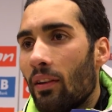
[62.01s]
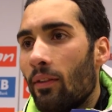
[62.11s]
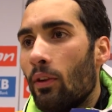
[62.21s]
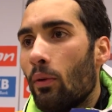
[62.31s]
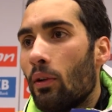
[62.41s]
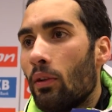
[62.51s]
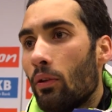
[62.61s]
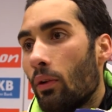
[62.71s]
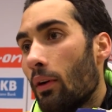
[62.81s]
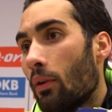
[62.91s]
Individual,
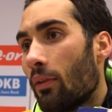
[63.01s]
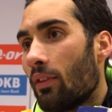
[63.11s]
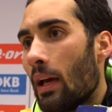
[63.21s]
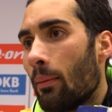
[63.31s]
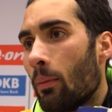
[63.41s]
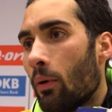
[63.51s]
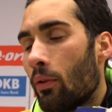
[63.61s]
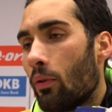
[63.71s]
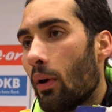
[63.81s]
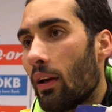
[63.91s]
you have time on
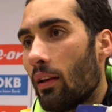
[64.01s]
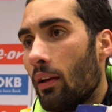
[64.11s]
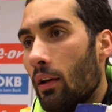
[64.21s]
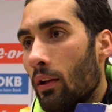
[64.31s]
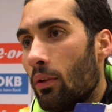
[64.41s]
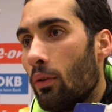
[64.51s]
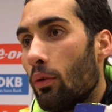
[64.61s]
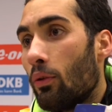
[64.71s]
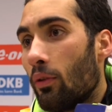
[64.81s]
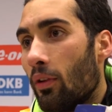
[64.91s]
the track
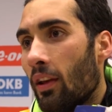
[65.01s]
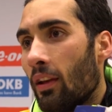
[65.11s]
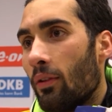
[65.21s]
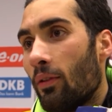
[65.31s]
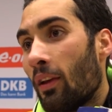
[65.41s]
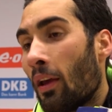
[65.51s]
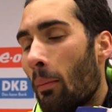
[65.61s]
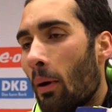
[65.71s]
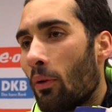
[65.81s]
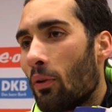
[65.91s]
to think
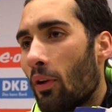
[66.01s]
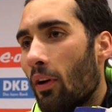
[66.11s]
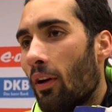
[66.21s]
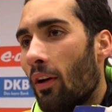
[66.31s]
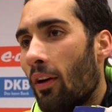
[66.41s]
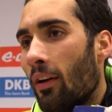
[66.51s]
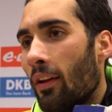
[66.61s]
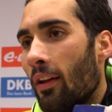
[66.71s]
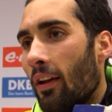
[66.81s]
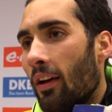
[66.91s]
about
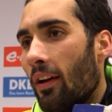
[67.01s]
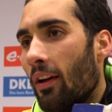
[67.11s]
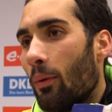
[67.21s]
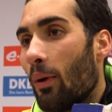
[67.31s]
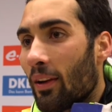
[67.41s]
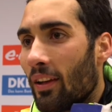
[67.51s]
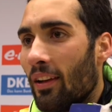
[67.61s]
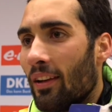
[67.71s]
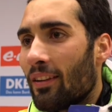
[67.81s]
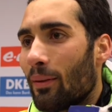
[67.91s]

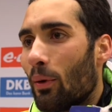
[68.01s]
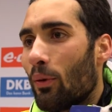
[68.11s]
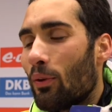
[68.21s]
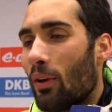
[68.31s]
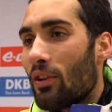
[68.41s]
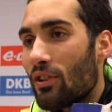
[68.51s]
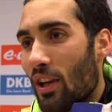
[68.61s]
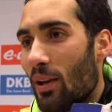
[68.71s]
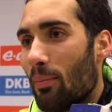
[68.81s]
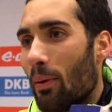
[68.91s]
rankings, about
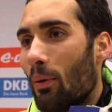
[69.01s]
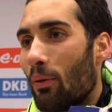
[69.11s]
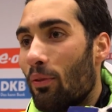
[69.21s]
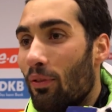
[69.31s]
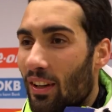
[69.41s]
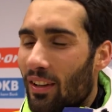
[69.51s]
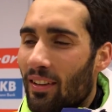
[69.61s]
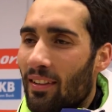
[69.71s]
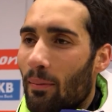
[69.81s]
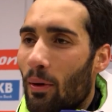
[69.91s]
shape, about
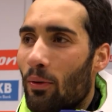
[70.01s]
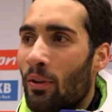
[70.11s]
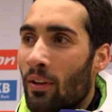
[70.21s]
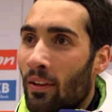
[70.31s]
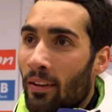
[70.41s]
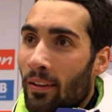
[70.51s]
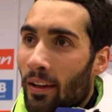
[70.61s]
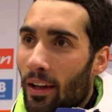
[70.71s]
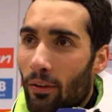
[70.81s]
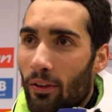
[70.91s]
feelings, about
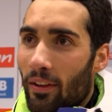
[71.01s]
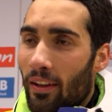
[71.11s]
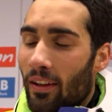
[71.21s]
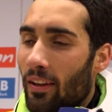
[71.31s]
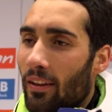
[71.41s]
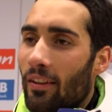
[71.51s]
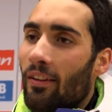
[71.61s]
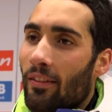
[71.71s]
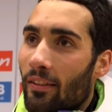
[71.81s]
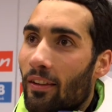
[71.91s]
everything,
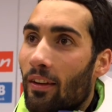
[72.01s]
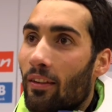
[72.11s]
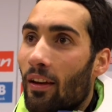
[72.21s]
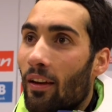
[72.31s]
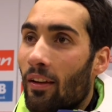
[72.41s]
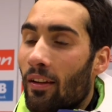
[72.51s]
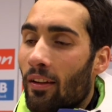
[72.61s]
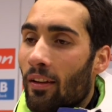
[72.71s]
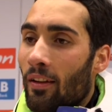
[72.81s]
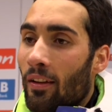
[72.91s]
and that's
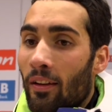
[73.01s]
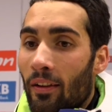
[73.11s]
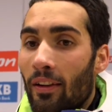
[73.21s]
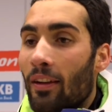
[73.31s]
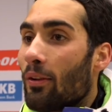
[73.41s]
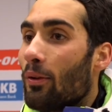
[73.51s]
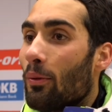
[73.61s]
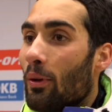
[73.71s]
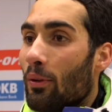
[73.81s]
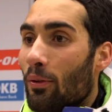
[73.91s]
good
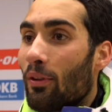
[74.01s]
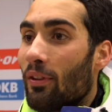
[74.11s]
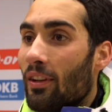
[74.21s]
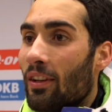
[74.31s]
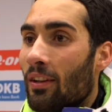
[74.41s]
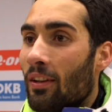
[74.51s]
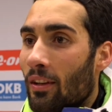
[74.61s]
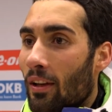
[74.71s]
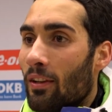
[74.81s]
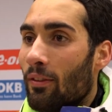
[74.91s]
when you succeed in
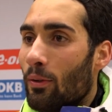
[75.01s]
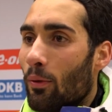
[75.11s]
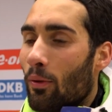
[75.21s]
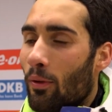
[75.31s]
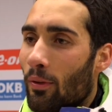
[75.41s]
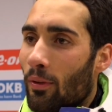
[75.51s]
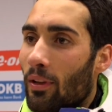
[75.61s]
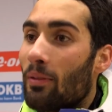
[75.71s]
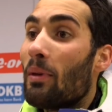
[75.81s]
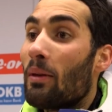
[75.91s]
individual.
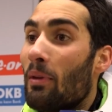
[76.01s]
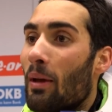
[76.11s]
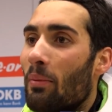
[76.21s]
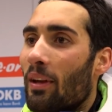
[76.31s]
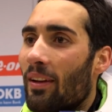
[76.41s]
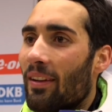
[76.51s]
It makes me happy.